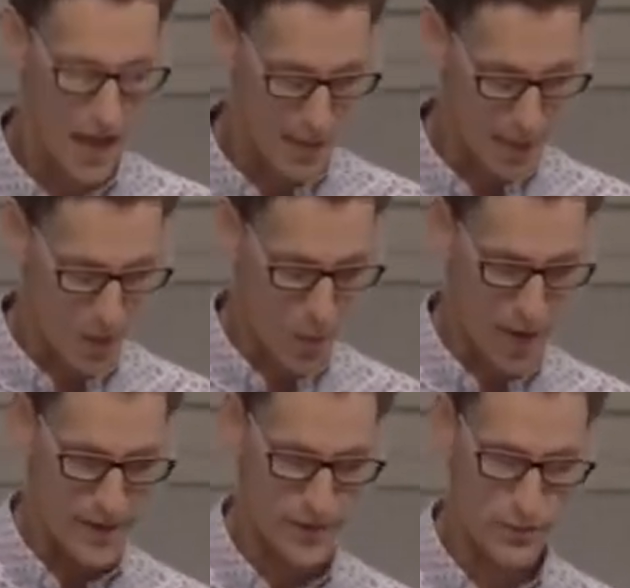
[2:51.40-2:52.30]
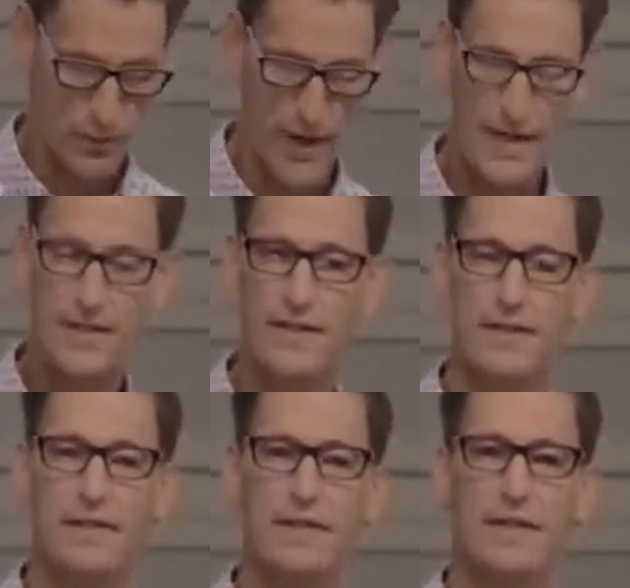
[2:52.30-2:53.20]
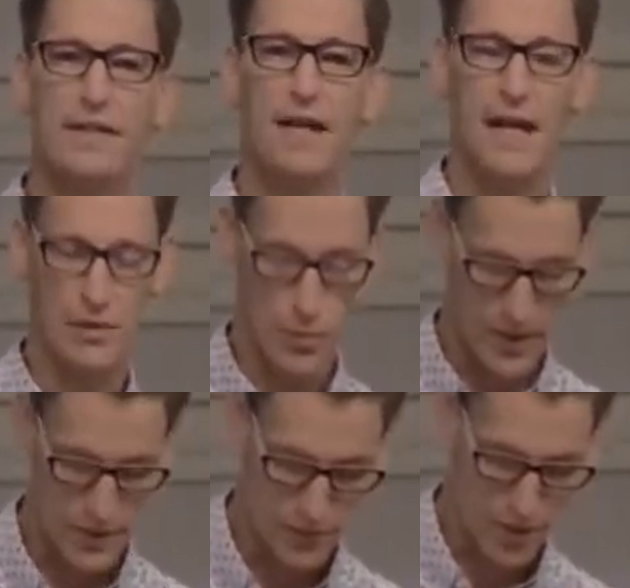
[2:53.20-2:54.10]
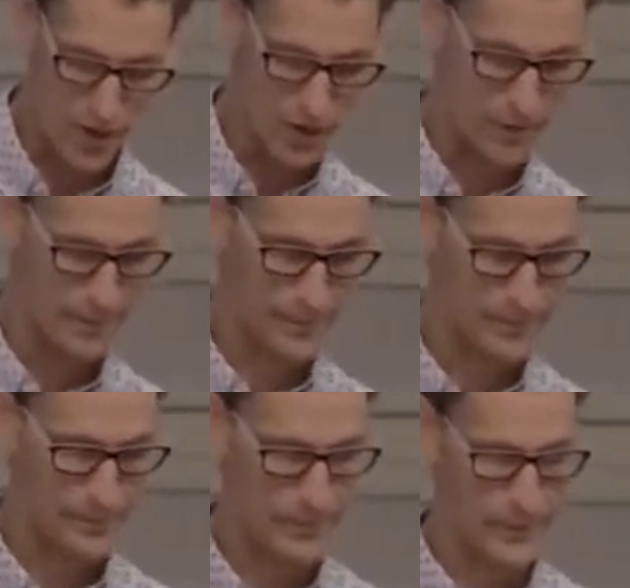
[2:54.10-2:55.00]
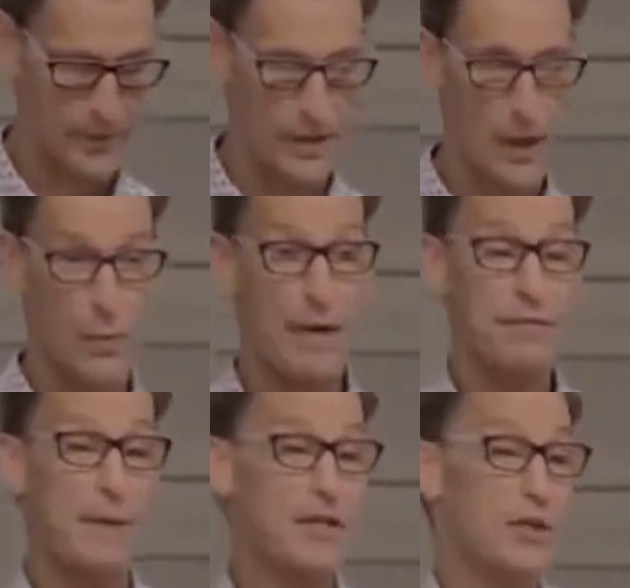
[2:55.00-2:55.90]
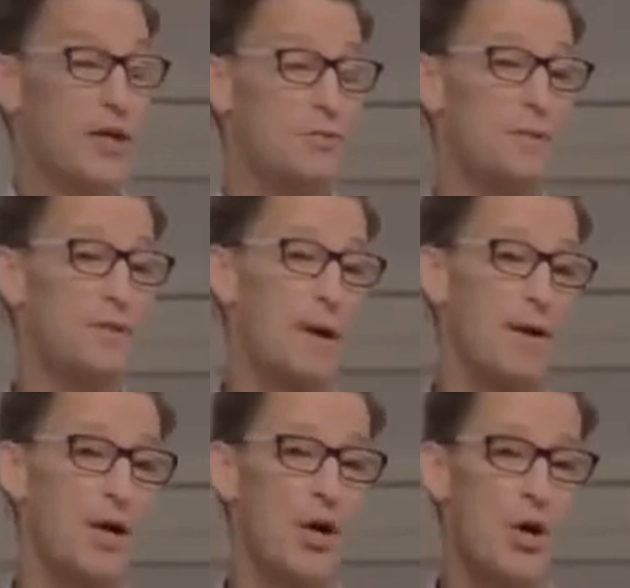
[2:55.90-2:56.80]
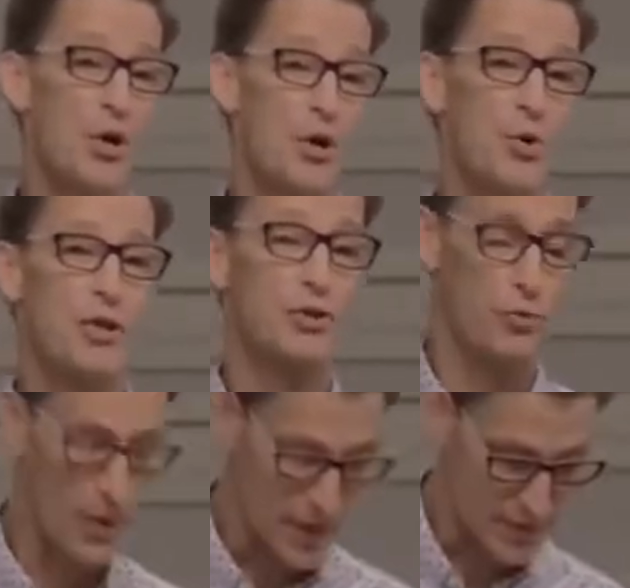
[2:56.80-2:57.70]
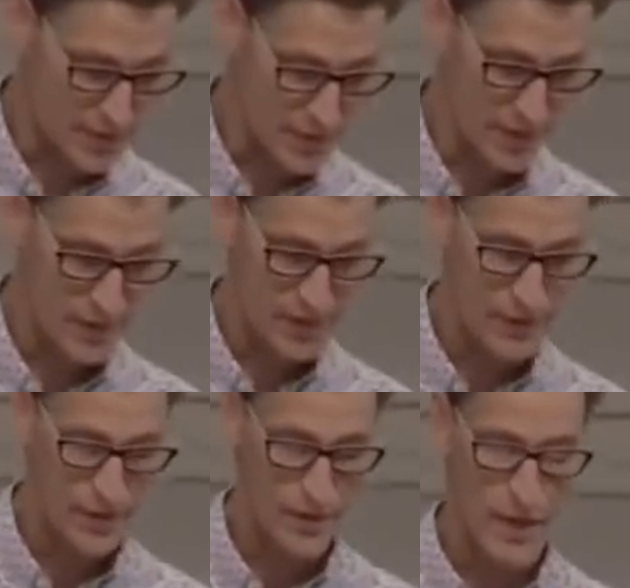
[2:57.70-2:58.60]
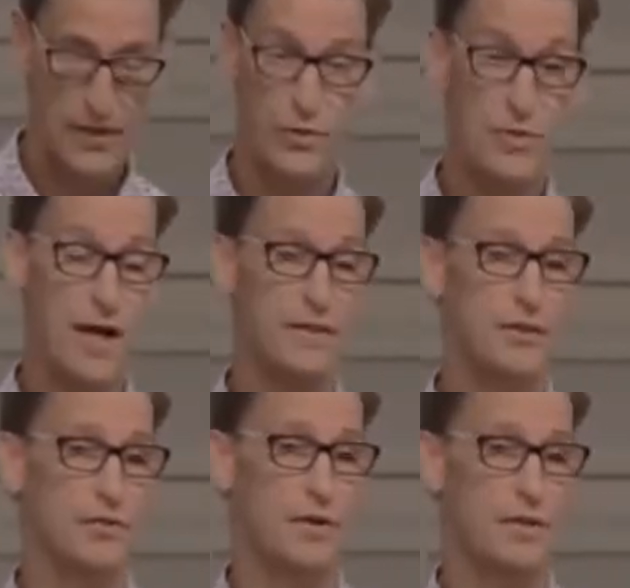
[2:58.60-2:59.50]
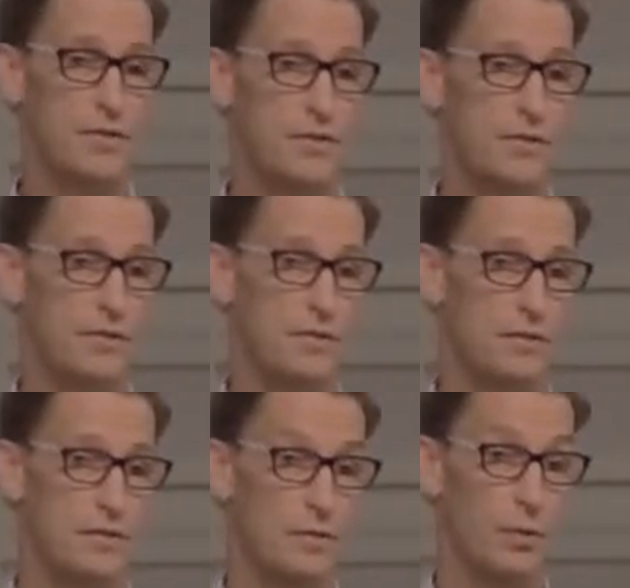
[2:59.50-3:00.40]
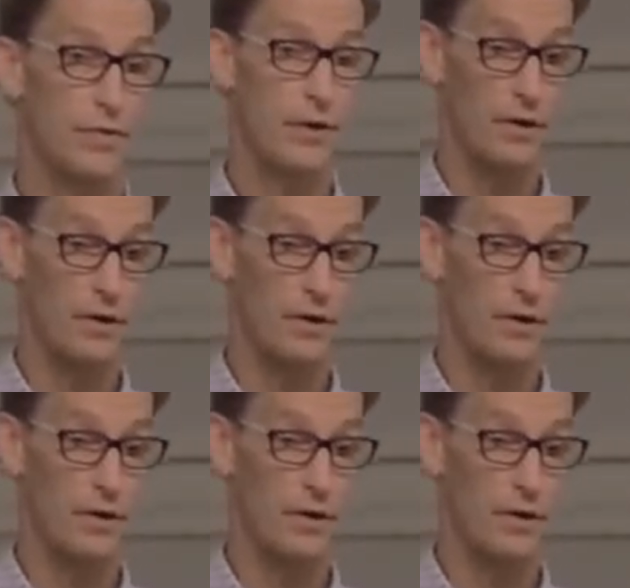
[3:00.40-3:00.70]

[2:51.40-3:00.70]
about what is right and what is wrong. We have to make judgments about who to trust and who not to trust with our